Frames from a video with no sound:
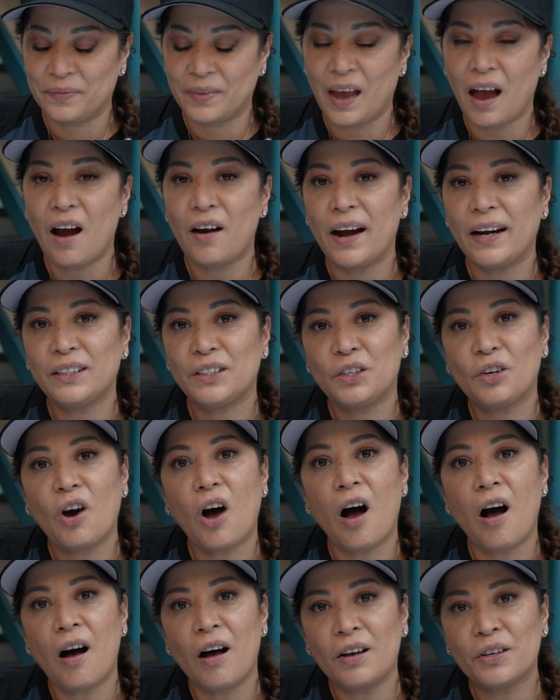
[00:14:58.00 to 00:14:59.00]
All right,
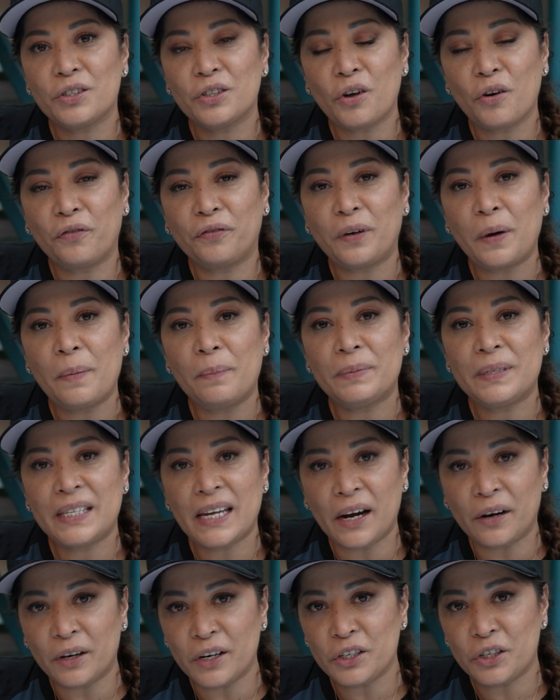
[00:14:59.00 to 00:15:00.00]
so also from
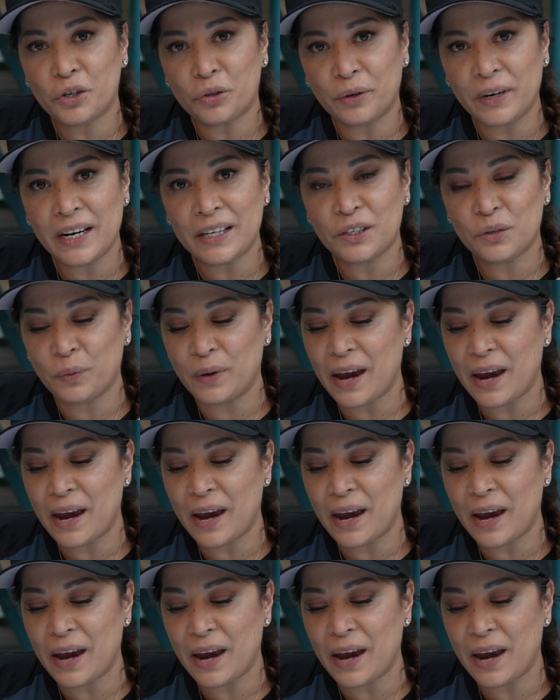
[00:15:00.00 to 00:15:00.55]
Terran Treats, we